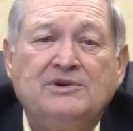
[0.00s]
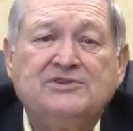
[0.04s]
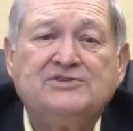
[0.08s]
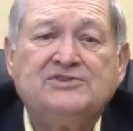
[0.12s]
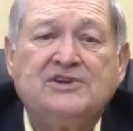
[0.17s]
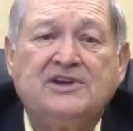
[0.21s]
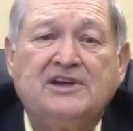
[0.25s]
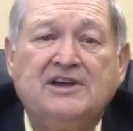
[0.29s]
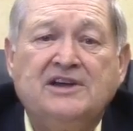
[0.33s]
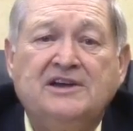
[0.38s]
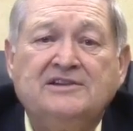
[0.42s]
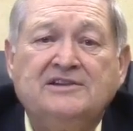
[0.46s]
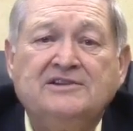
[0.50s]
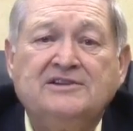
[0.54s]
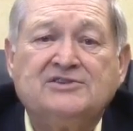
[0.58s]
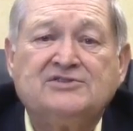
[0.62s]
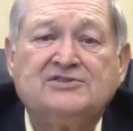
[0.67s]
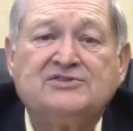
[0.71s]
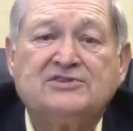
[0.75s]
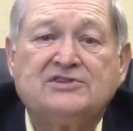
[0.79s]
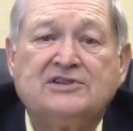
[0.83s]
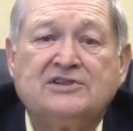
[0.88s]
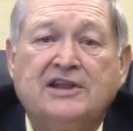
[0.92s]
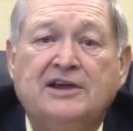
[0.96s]
Once again,
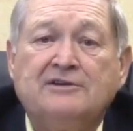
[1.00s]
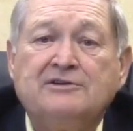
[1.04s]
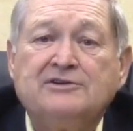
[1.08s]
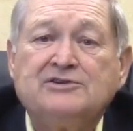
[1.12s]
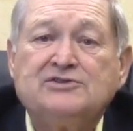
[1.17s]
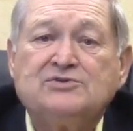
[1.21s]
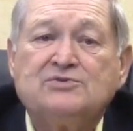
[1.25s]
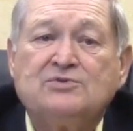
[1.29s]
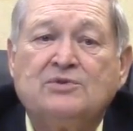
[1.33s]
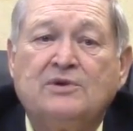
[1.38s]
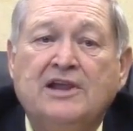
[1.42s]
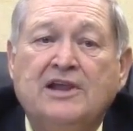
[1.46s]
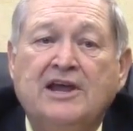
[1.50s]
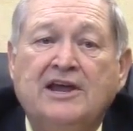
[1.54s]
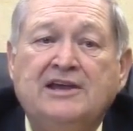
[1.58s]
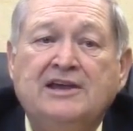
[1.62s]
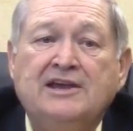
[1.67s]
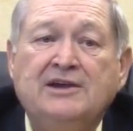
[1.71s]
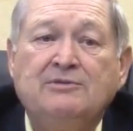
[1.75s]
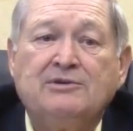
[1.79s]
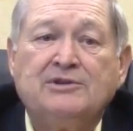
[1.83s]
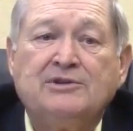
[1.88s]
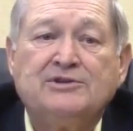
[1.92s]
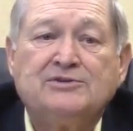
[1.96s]
this is Larry
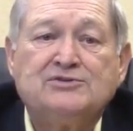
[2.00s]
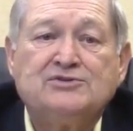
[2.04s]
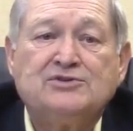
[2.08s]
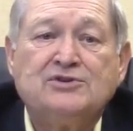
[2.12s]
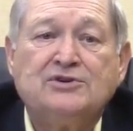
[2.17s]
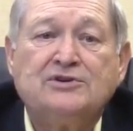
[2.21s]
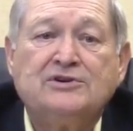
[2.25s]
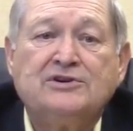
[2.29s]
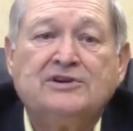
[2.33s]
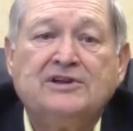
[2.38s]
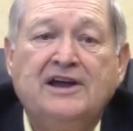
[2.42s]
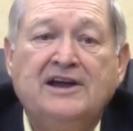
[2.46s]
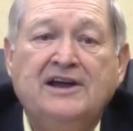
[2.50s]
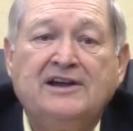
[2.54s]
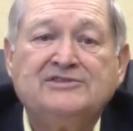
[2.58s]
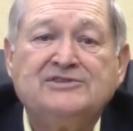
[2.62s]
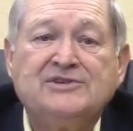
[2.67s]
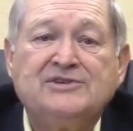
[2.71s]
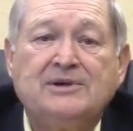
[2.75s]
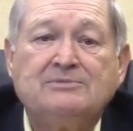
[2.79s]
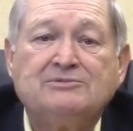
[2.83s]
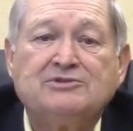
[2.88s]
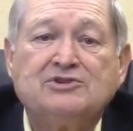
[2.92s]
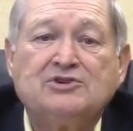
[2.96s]
Strelacki with Assured
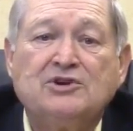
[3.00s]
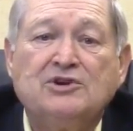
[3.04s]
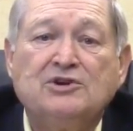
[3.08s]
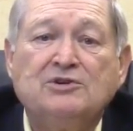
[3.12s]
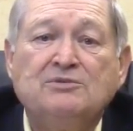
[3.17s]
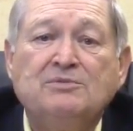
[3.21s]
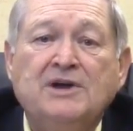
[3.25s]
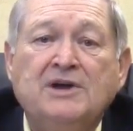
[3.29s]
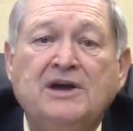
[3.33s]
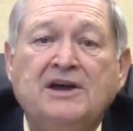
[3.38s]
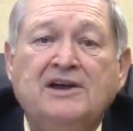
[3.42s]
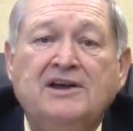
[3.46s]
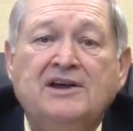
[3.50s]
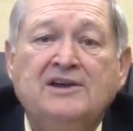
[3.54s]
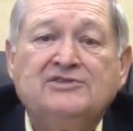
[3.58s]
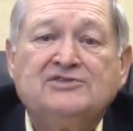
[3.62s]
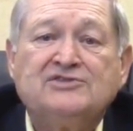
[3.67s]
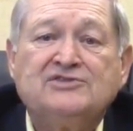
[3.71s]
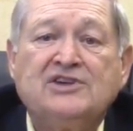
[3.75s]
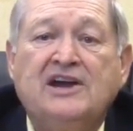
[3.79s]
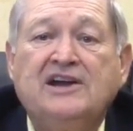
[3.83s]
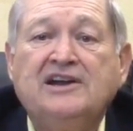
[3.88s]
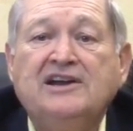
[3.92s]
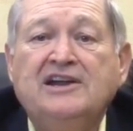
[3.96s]
Concepts Group,
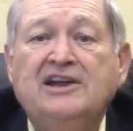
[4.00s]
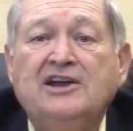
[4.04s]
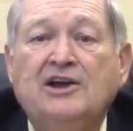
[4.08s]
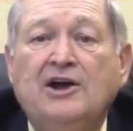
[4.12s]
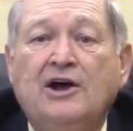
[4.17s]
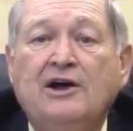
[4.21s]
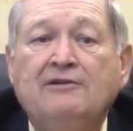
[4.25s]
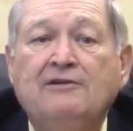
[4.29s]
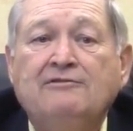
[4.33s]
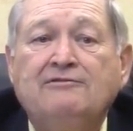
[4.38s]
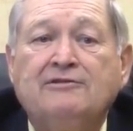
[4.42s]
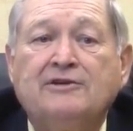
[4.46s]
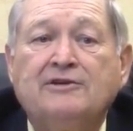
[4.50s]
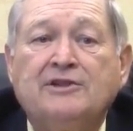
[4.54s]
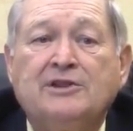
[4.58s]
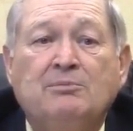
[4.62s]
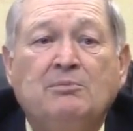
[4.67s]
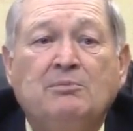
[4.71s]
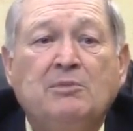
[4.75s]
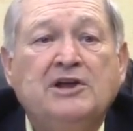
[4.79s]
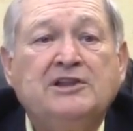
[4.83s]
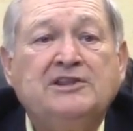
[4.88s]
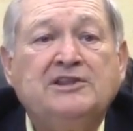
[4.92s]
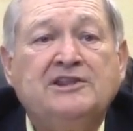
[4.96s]
signing off for the
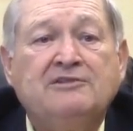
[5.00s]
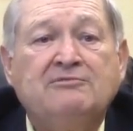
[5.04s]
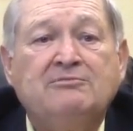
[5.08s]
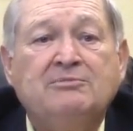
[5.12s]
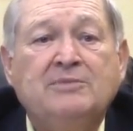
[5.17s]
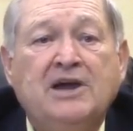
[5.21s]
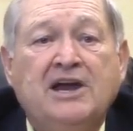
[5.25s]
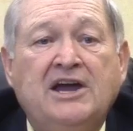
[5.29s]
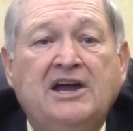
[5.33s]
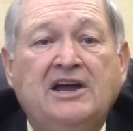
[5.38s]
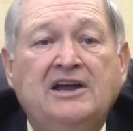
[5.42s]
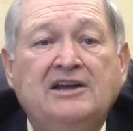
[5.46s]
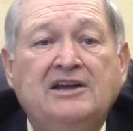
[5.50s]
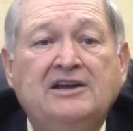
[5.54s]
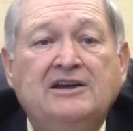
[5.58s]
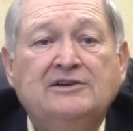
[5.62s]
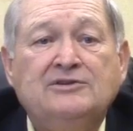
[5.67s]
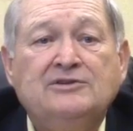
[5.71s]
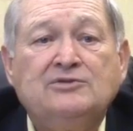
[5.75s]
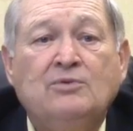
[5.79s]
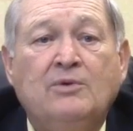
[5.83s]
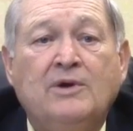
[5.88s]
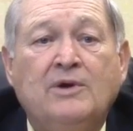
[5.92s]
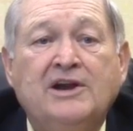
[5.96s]
month of May
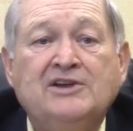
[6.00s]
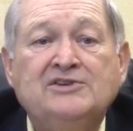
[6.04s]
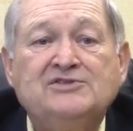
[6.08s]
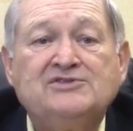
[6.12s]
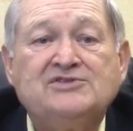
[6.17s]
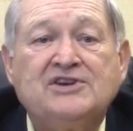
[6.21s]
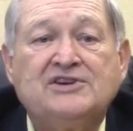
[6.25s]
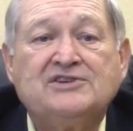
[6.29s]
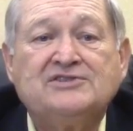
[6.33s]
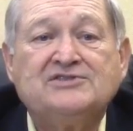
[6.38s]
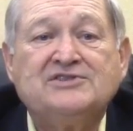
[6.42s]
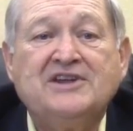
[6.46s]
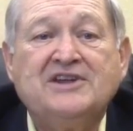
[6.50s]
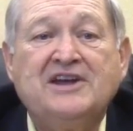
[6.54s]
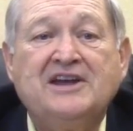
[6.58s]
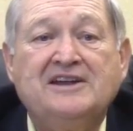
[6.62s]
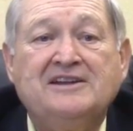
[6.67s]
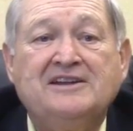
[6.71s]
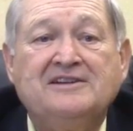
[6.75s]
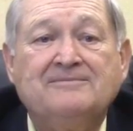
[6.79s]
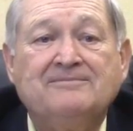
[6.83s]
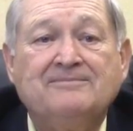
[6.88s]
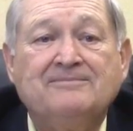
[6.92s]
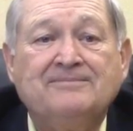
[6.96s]

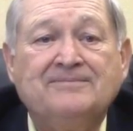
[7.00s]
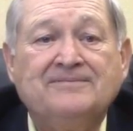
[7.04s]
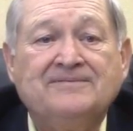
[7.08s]
2016.